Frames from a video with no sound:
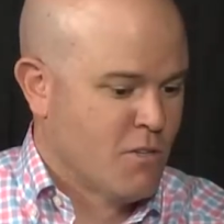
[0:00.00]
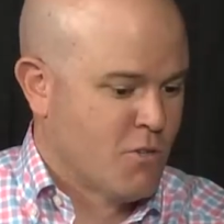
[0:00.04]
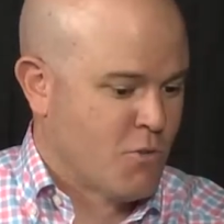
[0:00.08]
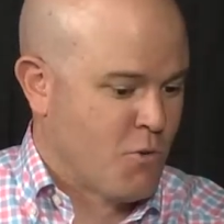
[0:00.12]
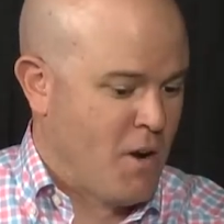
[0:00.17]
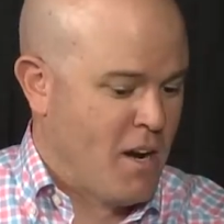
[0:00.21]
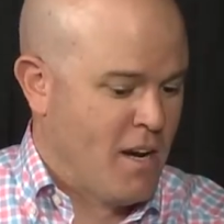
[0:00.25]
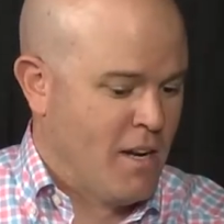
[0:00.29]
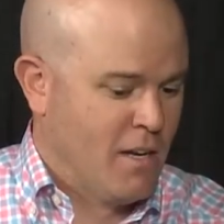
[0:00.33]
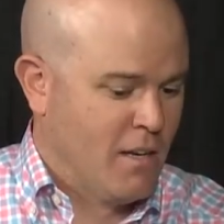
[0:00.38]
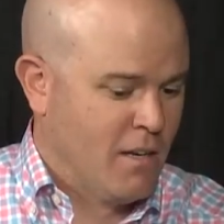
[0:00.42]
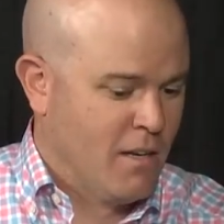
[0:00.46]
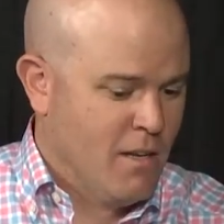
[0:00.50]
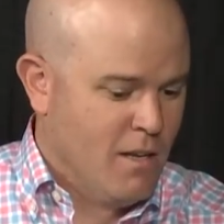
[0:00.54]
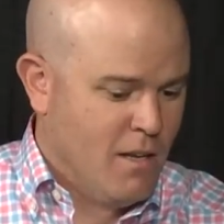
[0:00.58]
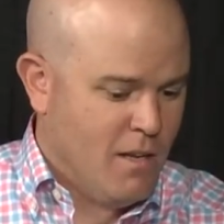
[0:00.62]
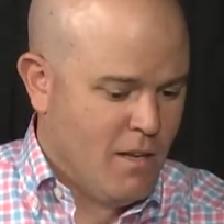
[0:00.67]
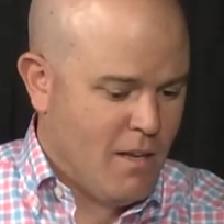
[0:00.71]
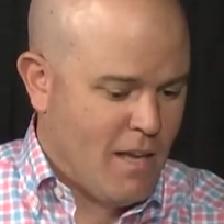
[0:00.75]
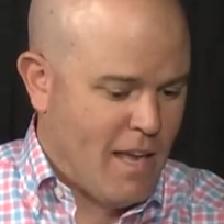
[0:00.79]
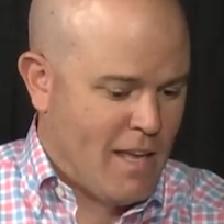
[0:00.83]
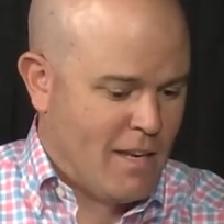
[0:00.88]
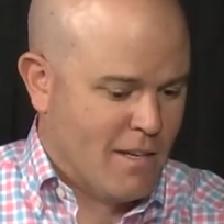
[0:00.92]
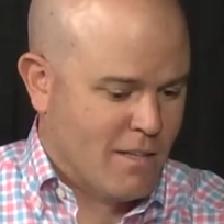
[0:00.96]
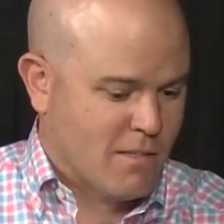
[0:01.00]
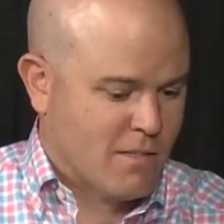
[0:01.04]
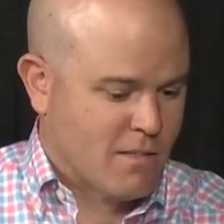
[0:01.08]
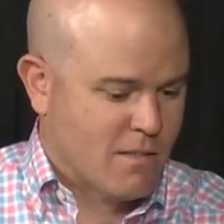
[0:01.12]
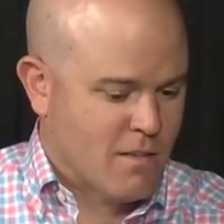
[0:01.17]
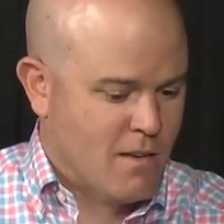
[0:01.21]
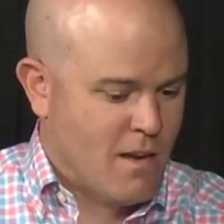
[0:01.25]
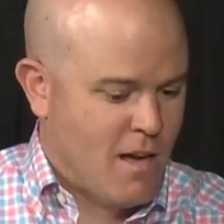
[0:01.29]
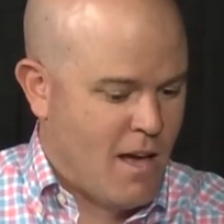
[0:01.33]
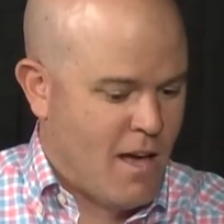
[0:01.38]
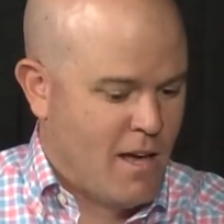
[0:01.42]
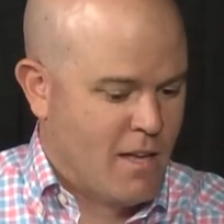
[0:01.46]
training, and it's
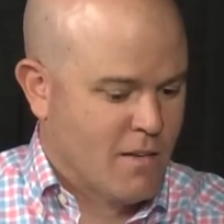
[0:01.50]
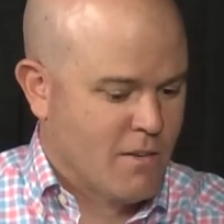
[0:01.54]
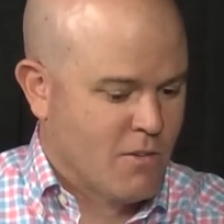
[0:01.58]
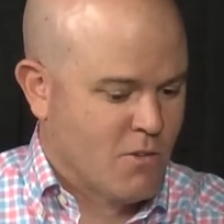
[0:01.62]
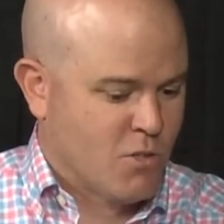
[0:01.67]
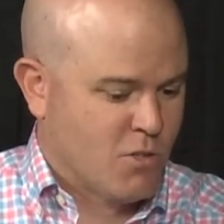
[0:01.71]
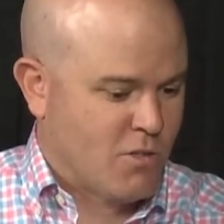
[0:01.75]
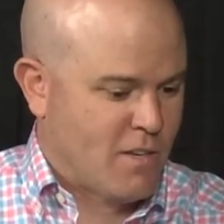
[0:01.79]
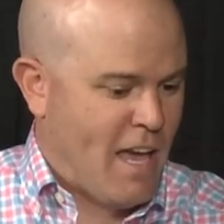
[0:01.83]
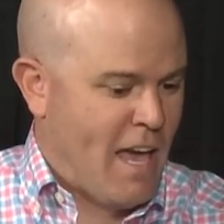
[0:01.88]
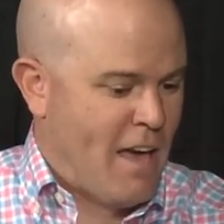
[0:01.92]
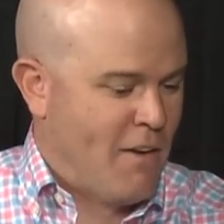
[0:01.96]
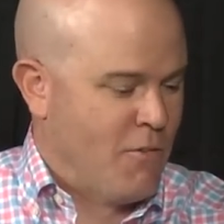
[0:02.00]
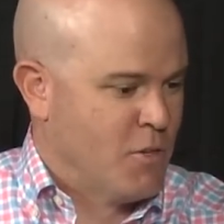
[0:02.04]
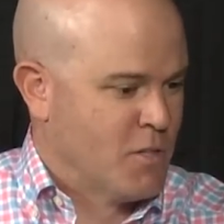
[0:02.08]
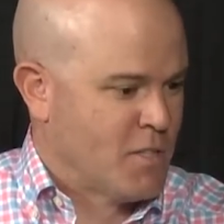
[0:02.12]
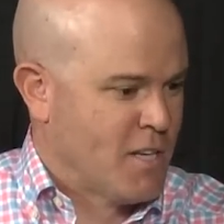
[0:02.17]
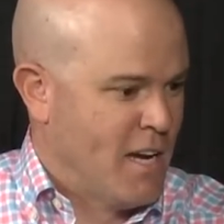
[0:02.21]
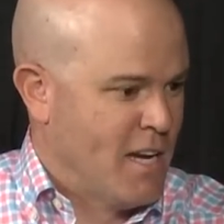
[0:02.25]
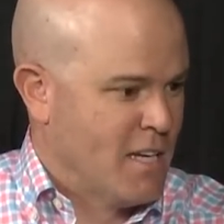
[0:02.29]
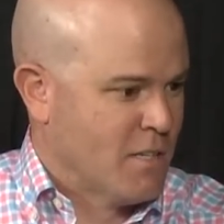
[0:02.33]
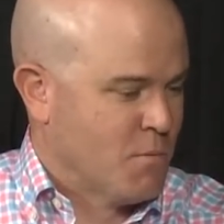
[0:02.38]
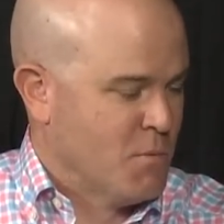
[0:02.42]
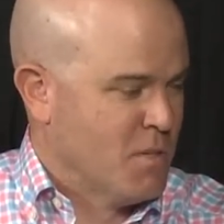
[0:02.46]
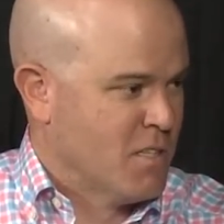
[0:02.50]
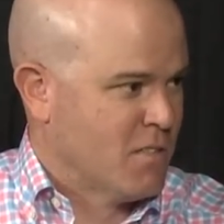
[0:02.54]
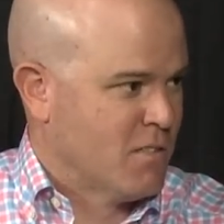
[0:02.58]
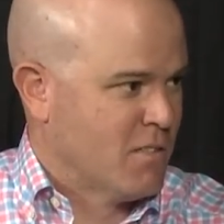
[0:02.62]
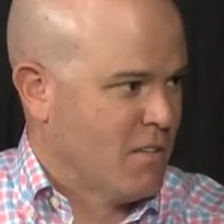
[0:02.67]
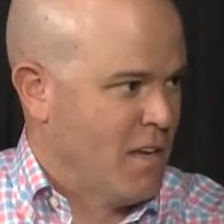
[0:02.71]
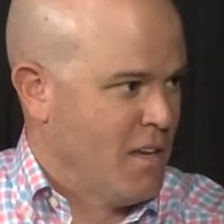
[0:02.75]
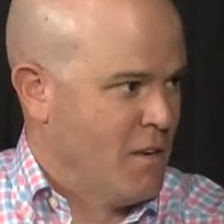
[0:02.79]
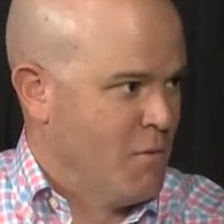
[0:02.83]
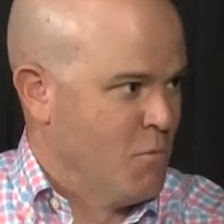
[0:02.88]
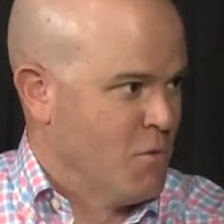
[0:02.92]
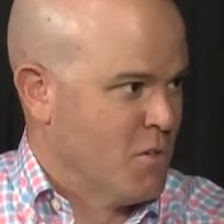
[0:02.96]
not just advertisements
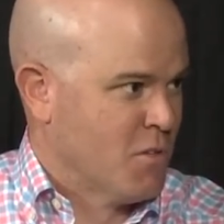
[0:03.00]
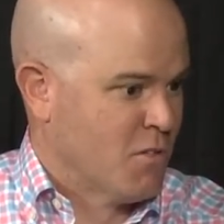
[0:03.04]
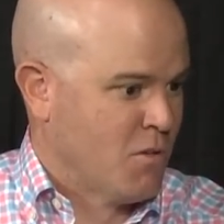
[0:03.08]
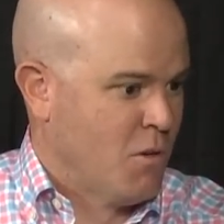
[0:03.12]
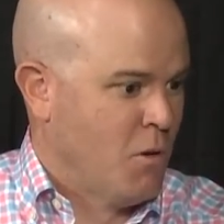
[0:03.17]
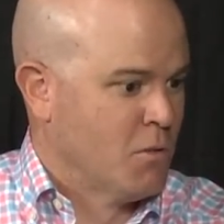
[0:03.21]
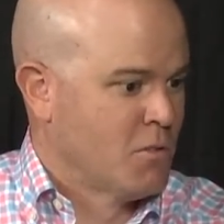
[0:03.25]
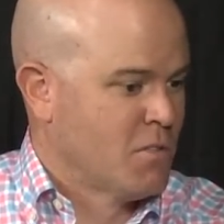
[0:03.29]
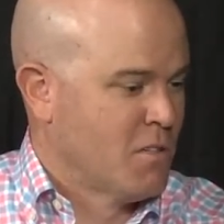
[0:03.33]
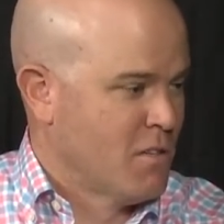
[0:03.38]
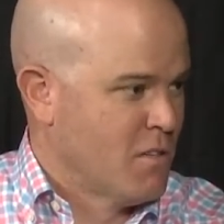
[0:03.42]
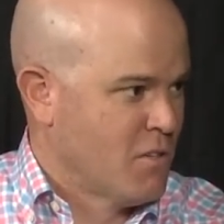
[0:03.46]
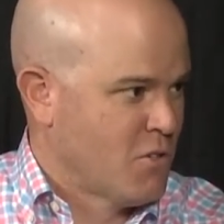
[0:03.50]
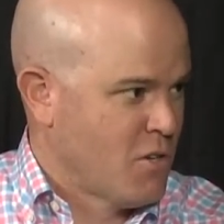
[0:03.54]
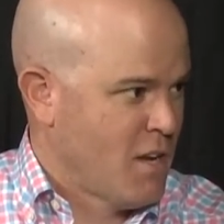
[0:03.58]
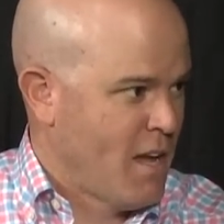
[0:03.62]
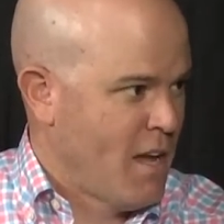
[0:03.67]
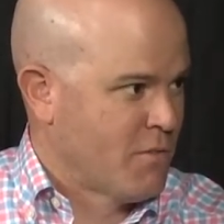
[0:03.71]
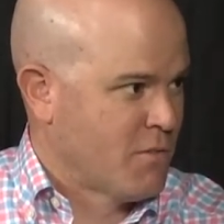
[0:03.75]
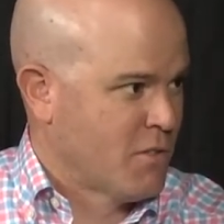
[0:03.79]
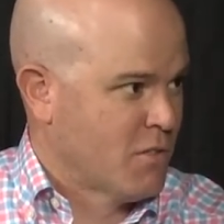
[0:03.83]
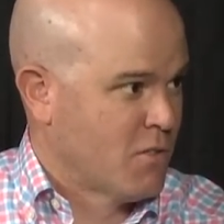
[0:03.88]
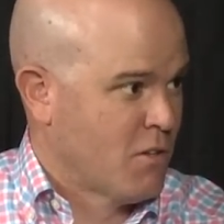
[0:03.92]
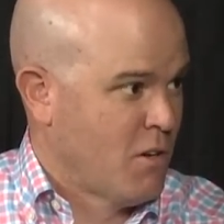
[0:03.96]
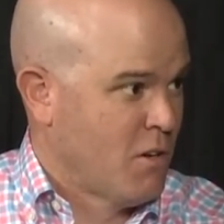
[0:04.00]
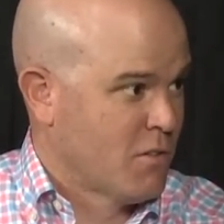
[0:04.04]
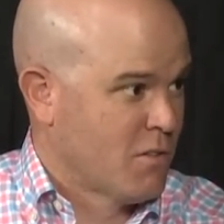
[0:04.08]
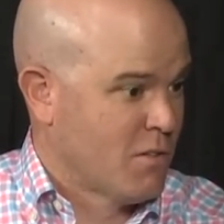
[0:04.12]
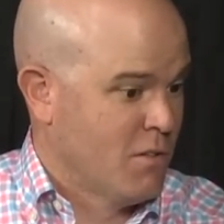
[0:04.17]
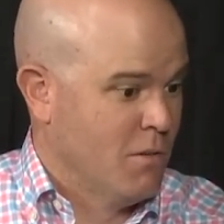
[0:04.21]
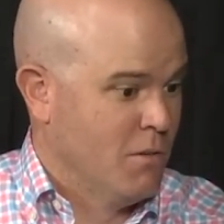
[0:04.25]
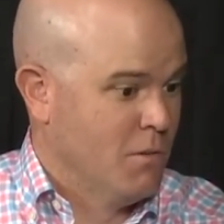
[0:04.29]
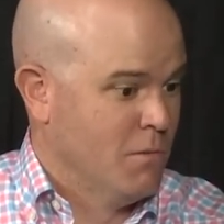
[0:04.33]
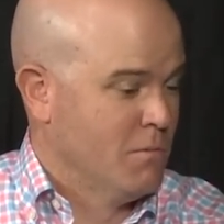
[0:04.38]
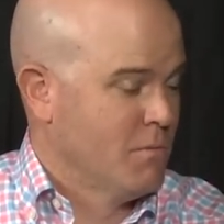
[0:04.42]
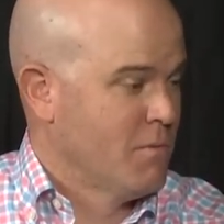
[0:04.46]
and results of the shafts, it's
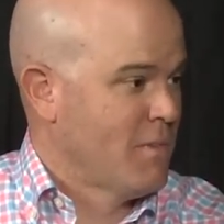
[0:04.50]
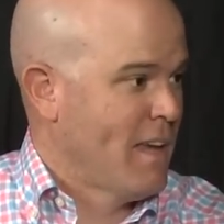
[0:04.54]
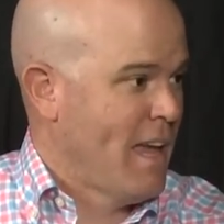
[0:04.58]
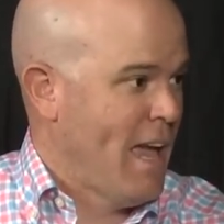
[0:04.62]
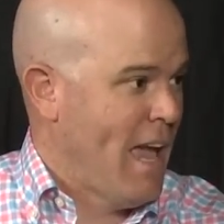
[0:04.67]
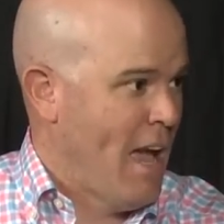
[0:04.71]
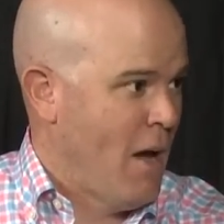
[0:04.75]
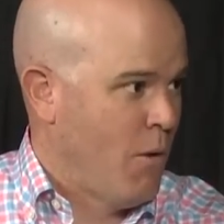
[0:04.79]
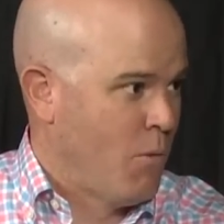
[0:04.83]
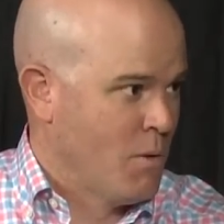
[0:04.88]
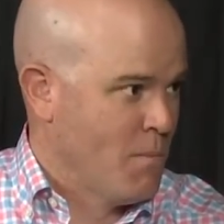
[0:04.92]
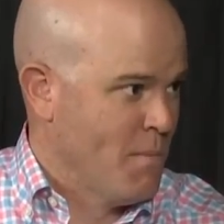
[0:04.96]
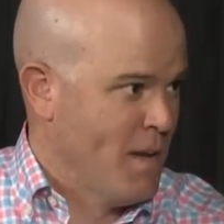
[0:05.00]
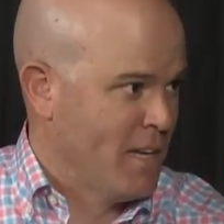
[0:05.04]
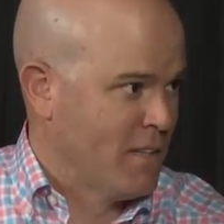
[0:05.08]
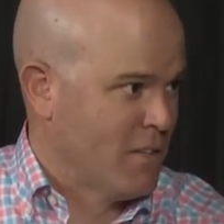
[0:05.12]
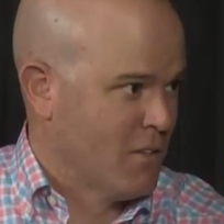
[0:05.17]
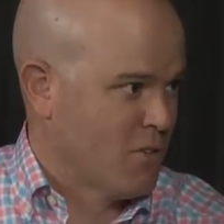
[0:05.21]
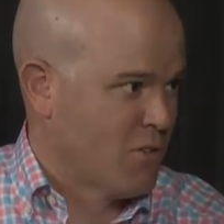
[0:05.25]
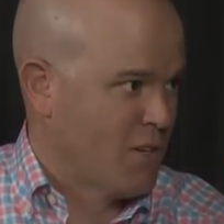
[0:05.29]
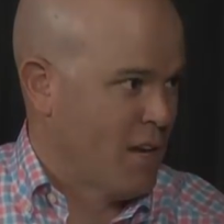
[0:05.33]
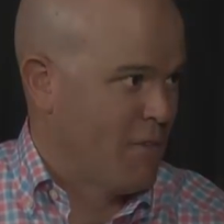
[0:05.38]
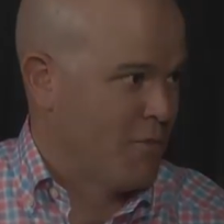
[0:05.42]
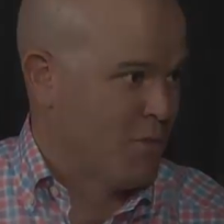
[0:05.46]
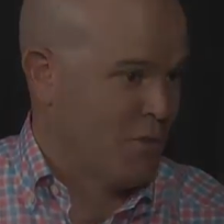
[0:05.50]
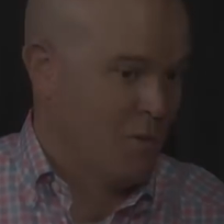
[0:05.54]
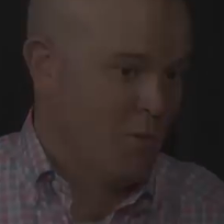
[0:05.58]
also how we make the shafts.